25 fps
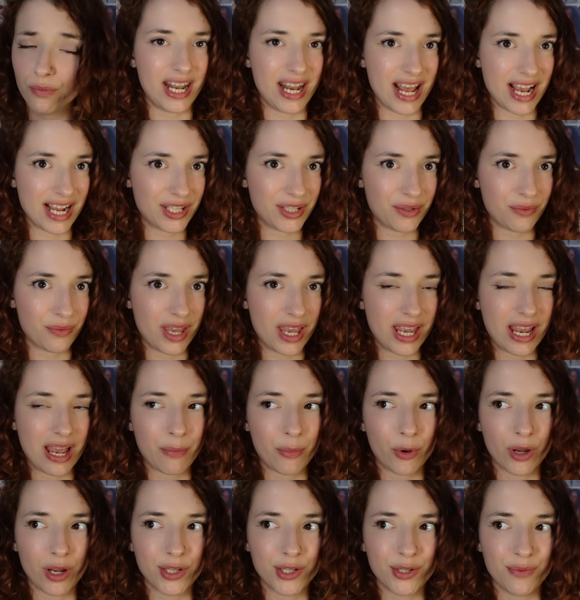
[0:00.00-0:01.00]
Next week I'm
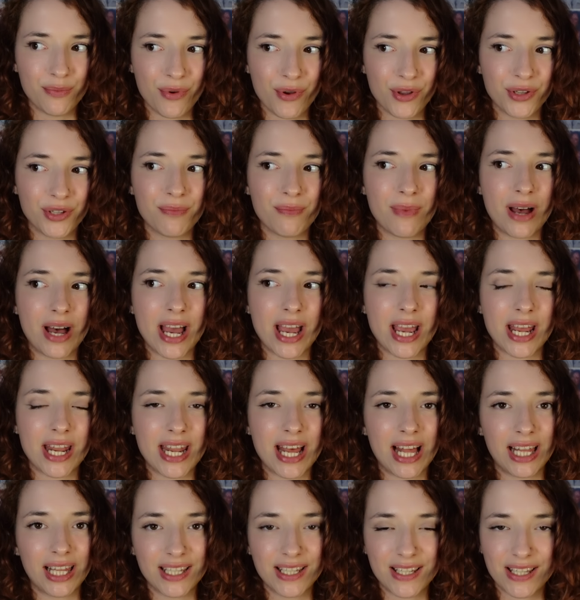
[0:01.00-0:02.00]
going to post my
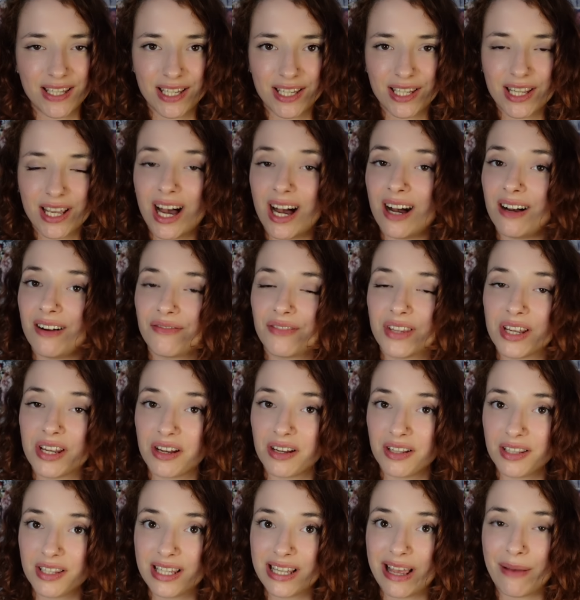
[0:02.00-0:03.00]
analysis of the
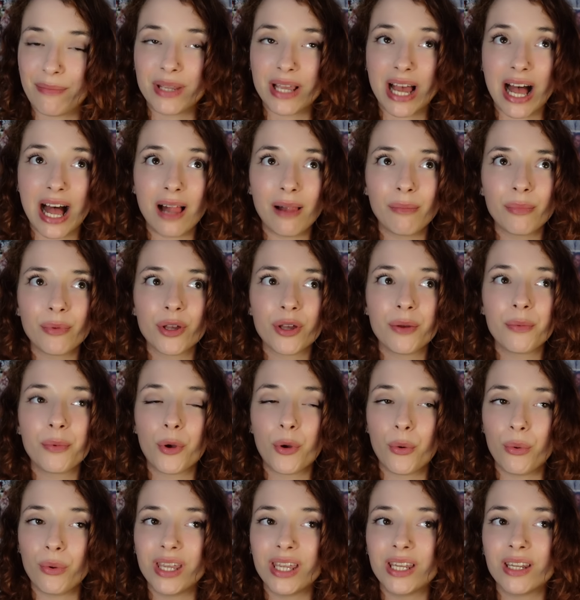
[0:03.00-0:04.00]
concept album
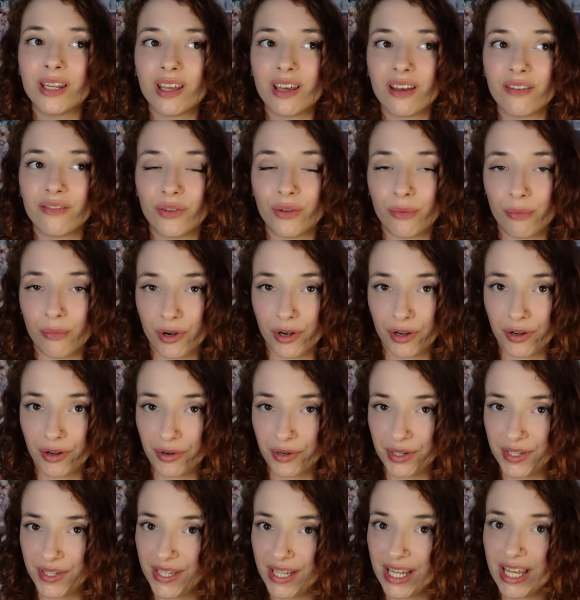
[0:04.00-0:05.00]
Queen of the
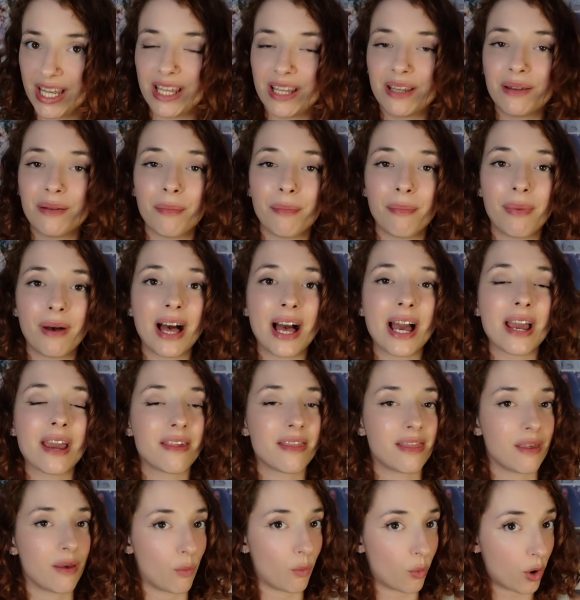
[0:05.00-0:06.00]
Murder Scene by
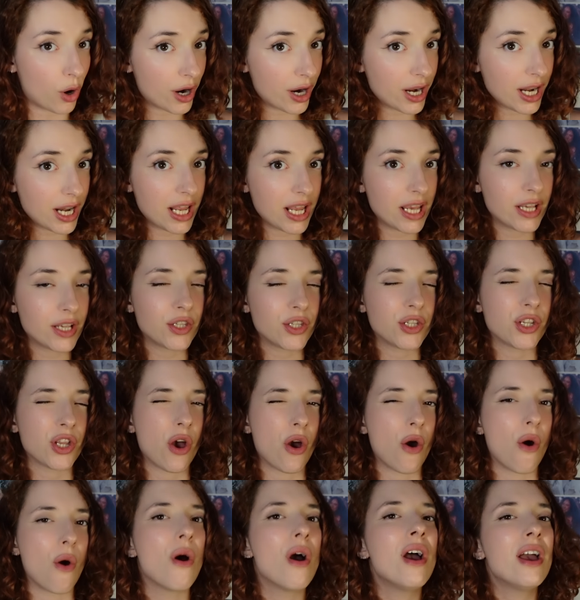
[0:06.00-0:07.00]
The Warning,
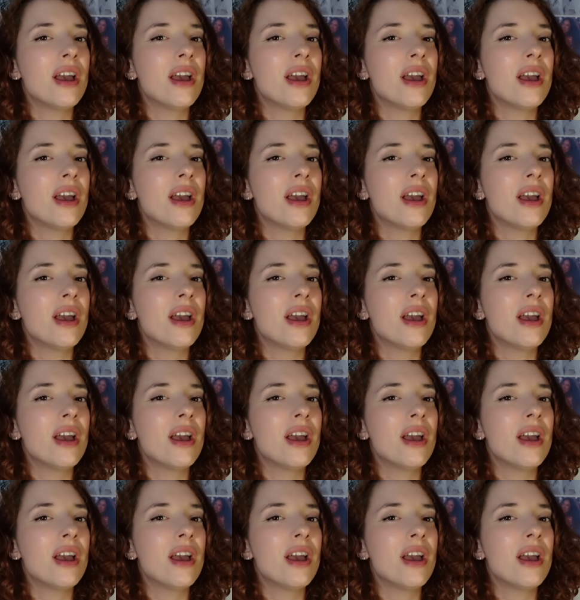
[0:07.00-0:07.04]
so